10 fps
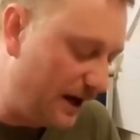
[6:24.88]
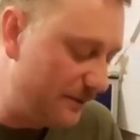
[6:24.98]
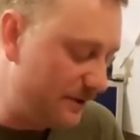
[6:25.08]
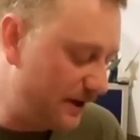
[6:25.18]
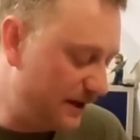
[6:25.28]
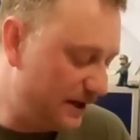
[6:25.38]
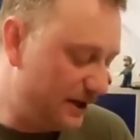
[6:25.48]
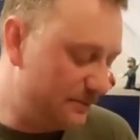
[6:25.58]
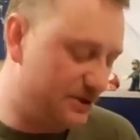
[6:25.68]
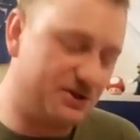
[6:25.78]

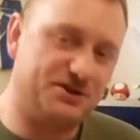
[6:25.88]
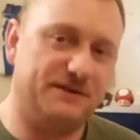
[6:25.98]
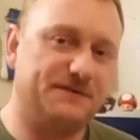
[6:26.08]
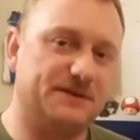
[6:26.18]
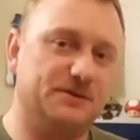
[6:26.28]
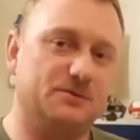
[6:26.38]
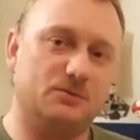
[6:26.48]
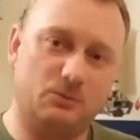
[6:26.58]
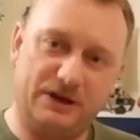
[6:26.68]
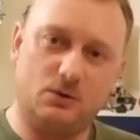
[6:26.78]
But the shift to,